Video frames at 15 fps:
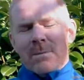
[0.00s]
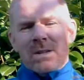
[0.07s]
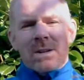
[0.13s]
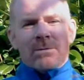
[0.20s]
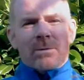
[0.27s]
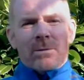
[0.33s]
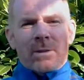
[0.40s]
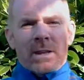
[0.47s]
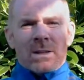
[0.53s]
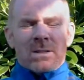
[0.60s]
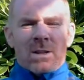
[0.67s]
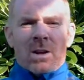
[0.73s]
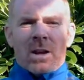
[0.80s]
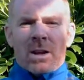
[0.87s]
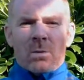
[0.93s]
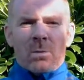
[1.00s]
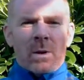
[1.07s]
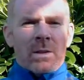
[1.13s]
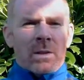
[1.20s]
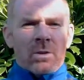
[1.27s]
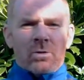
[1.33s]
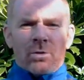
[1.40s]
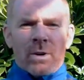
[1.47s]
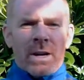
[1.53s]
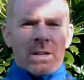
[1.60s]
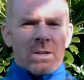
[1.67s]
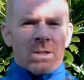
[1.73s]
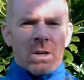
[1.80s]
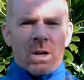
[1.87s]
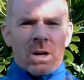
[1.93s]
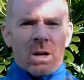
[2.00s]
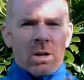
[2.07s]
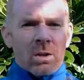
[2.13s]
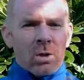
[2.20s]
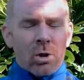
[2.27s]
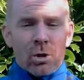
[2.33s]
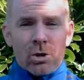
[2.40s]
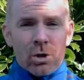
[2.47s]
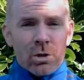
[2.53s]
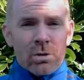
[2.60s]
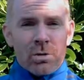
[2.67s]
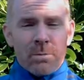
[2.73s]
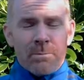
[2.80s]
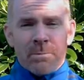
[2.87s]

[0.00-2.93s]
different things like whether trainers are cushioned,